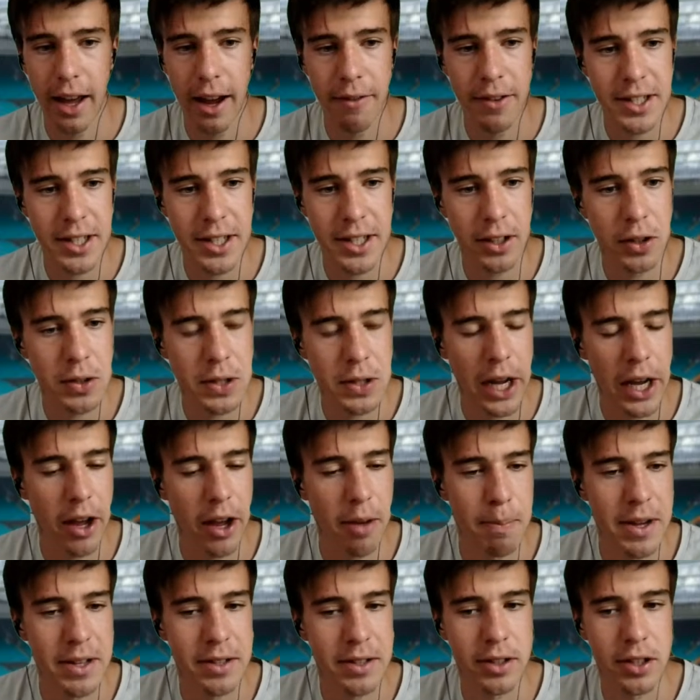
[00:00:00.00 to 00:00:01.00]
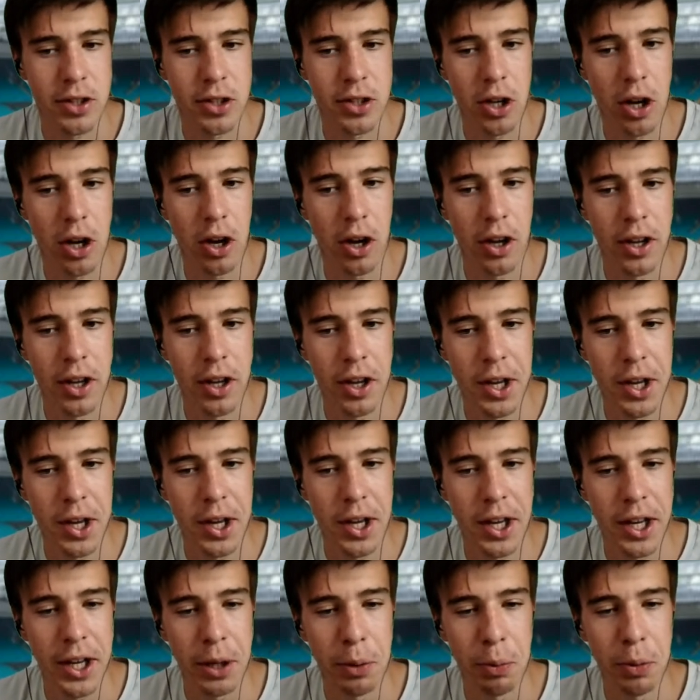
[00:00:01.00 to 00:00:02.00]
every single time he missed a shot,
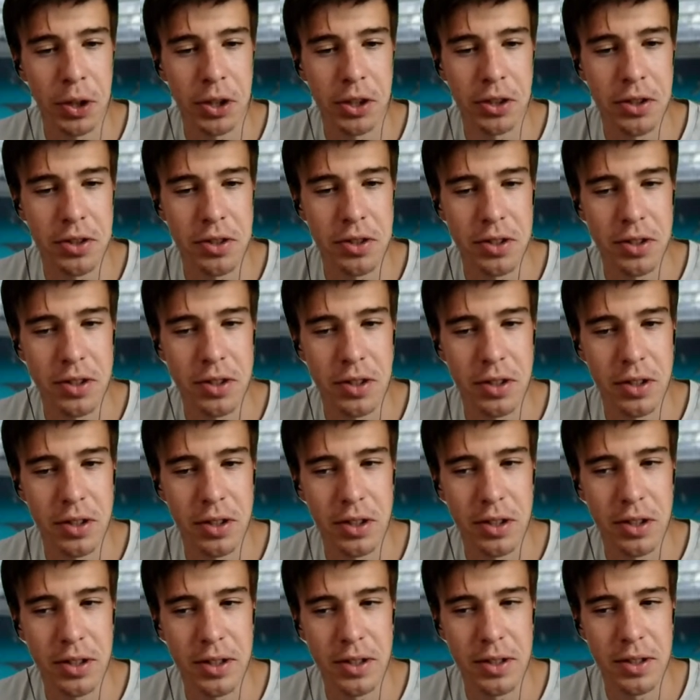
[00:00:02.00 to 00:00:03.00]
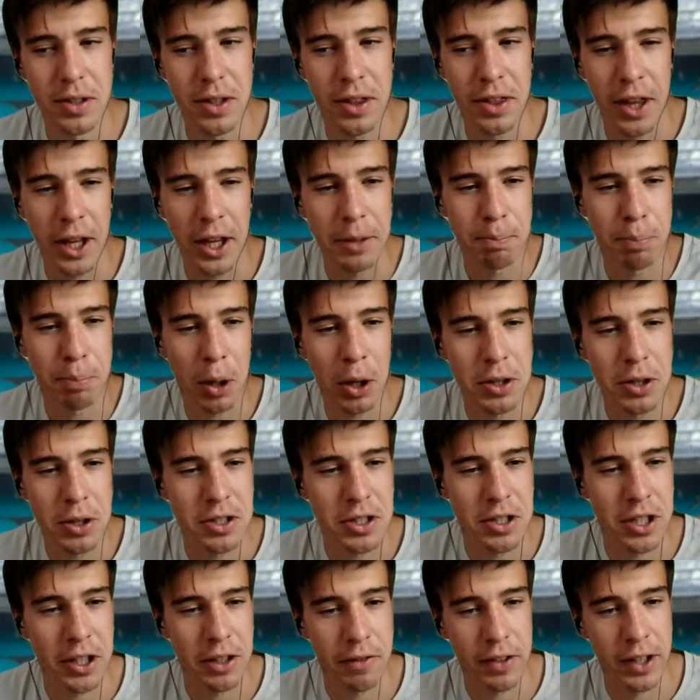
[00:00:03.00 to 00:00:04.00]
he wouldn't think
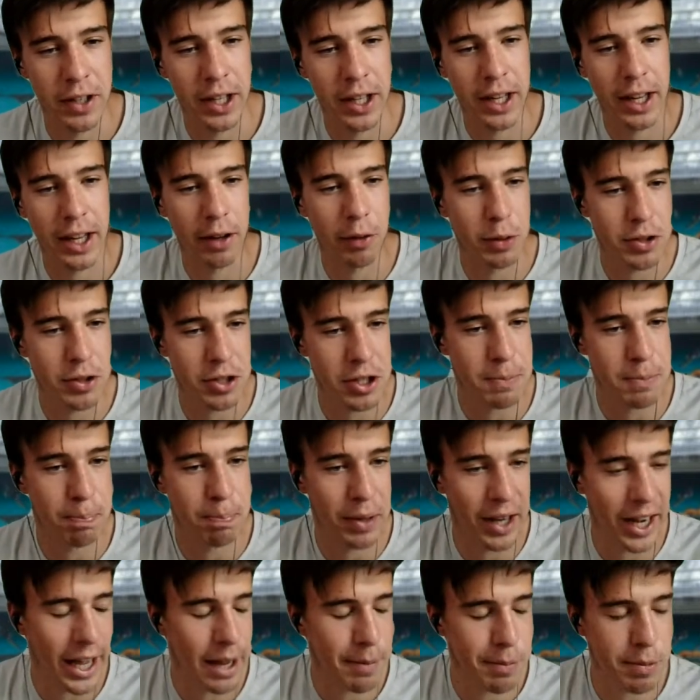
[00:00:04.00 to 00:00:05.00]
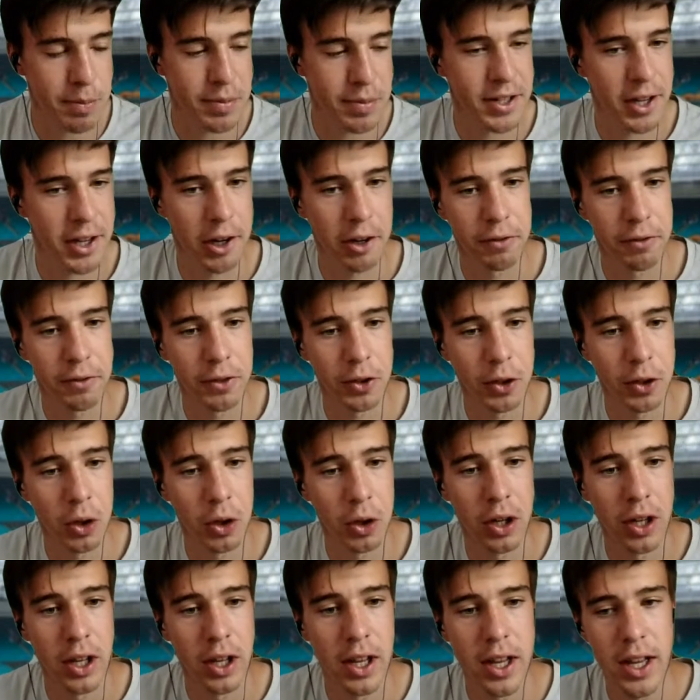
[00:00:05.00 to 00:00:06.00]
positively. He would just blame himself
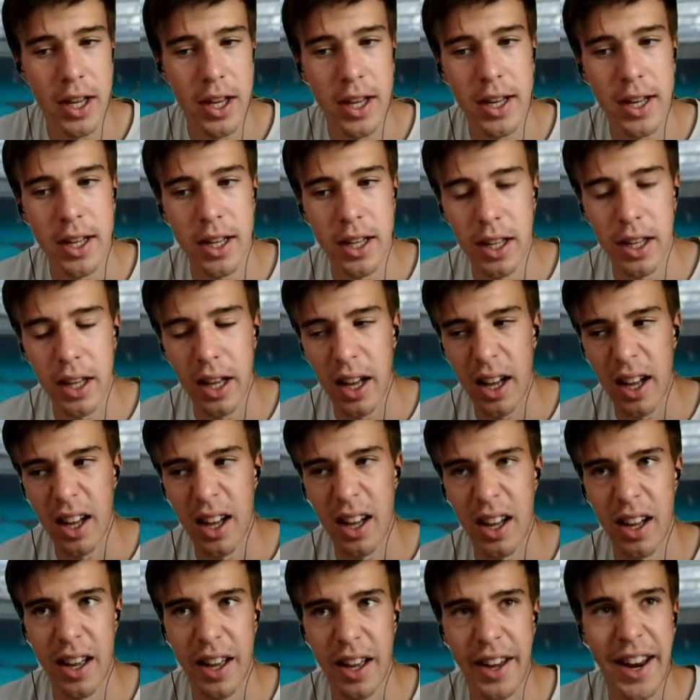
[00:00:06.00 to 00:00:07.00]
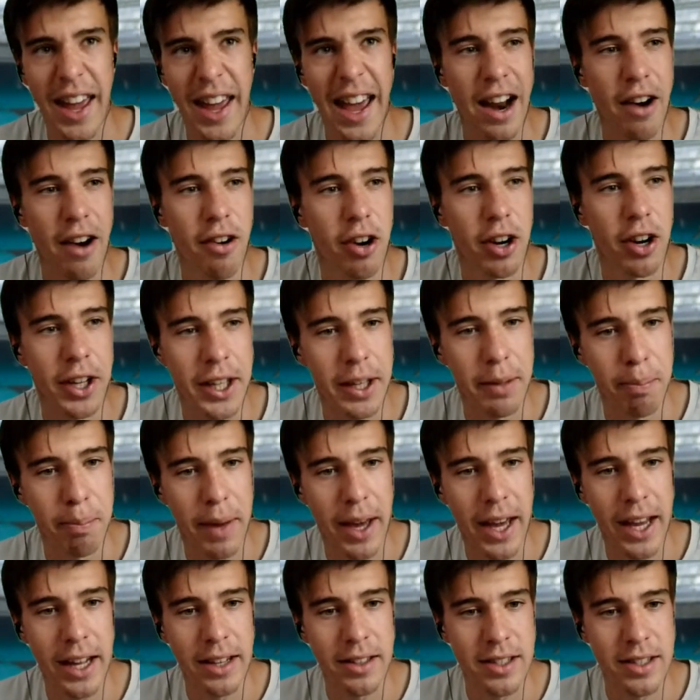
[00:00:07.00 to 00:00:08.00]
for an error he
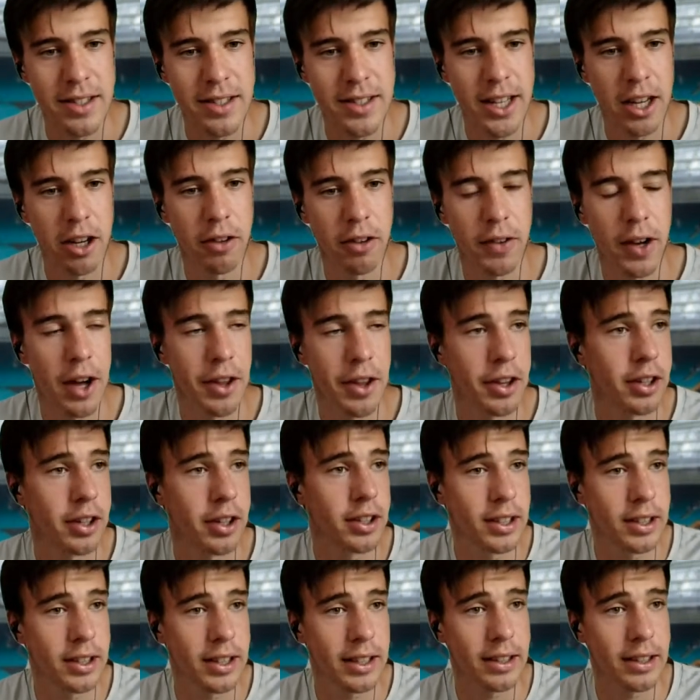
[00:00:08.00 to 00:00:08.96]
made instead of either